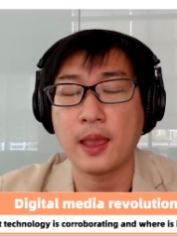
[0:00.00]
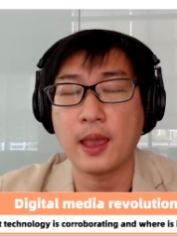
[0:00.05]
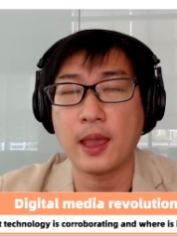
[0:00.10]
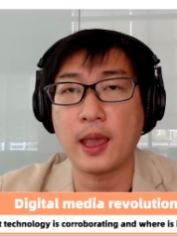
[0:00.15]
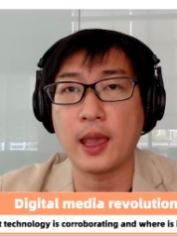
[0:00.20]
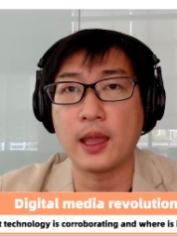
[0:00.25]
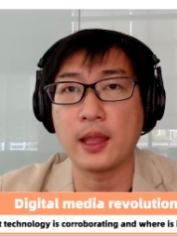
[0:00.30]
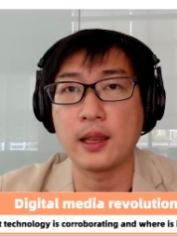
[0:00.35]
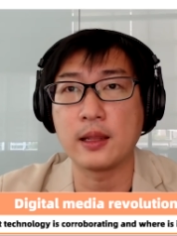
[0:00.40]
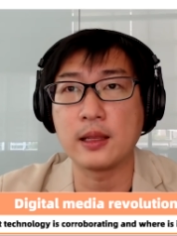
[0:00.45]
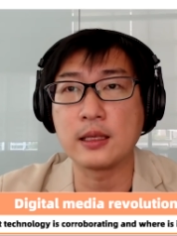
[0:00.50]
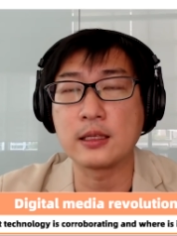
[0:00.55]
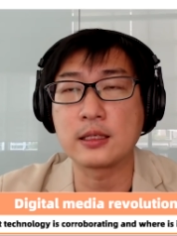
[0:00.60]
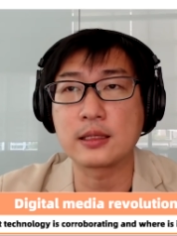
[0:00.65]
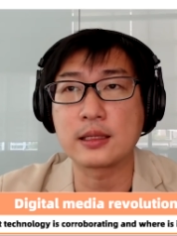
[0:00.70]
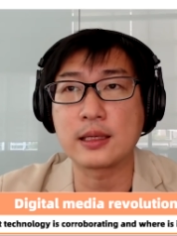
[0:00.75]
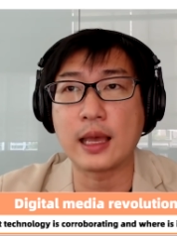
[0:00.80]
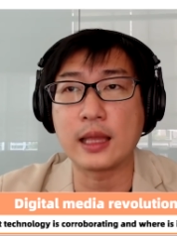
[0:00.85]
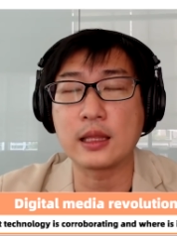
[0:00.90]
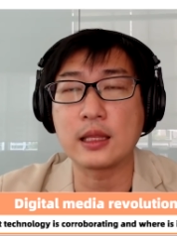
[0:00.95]
And it's
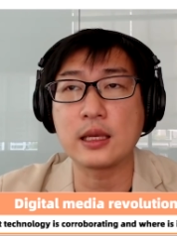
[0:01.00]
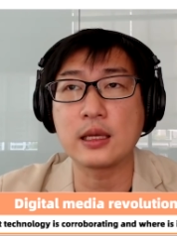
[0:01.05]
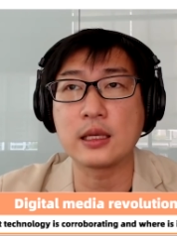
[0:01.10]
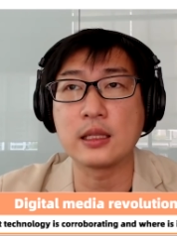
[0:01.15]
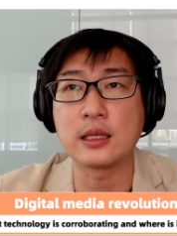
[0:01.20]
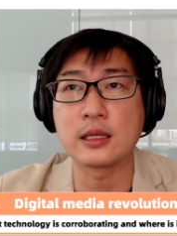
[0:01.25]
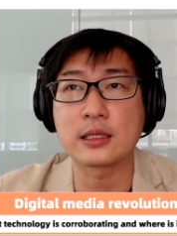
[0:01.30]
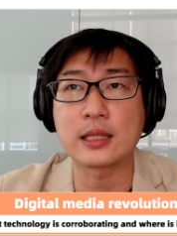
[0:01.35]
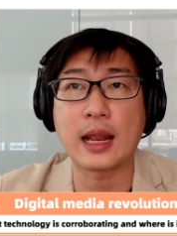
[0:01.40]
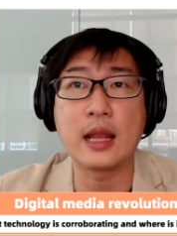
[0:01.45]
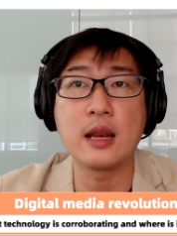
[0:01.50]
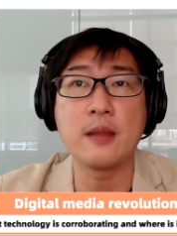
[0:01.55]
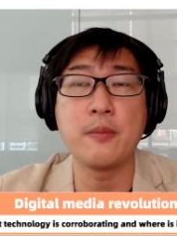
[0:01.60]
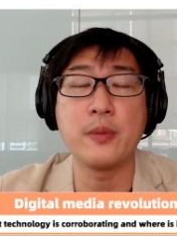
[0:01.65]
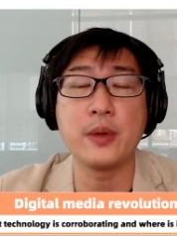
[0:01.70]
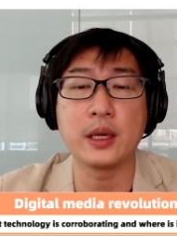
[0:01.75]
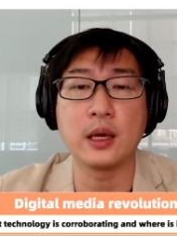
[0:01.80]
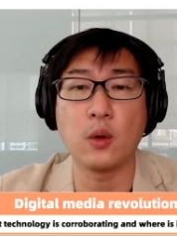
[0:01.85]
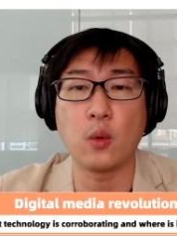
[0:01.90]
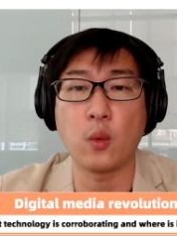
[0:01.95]
getting in a slightly
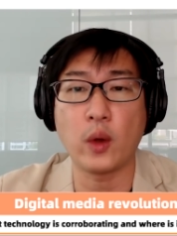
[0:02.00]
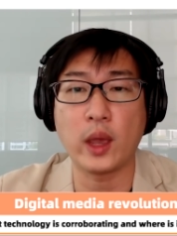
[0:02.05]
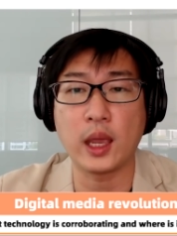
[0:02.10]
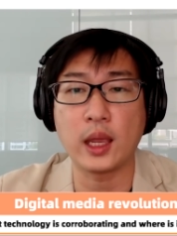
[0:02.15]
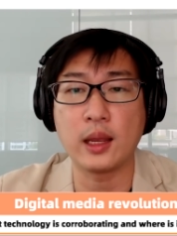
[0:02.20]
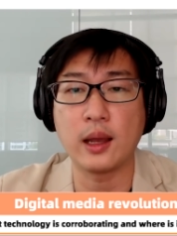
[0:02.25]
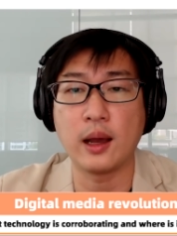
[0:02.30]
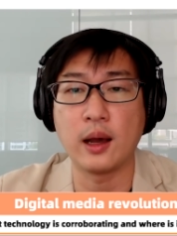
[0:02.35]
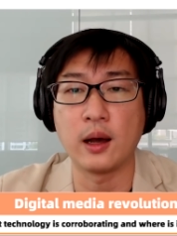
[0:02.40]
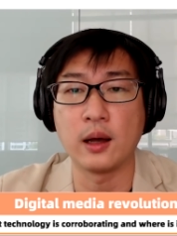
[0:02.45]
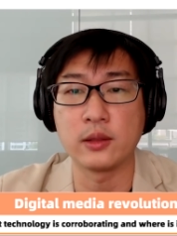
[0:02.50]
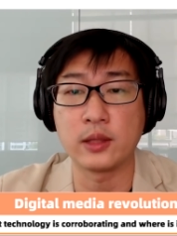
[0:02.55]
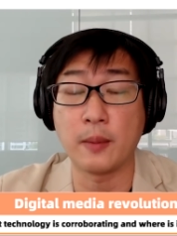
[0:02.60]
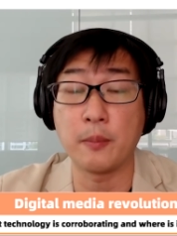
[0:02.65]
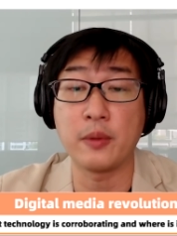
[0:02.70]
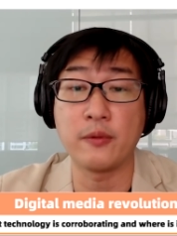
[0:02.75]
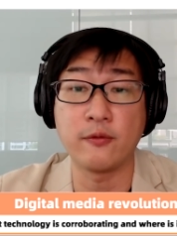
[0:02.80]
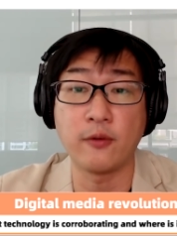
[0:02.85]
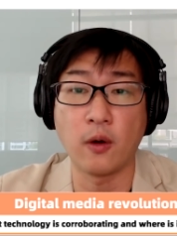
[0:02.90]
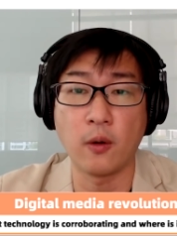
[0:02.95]
bigger way uh, than
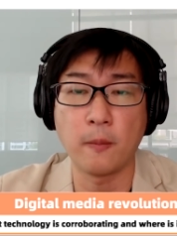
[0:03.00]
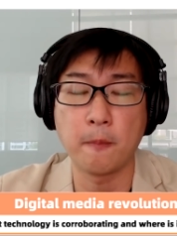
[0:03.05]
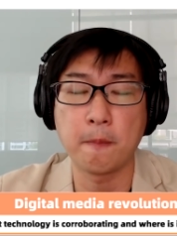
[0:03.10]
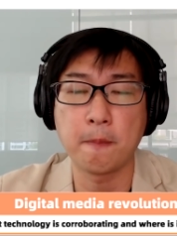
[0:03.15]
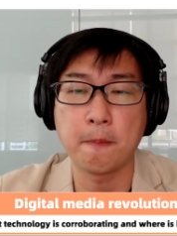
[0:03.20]
before.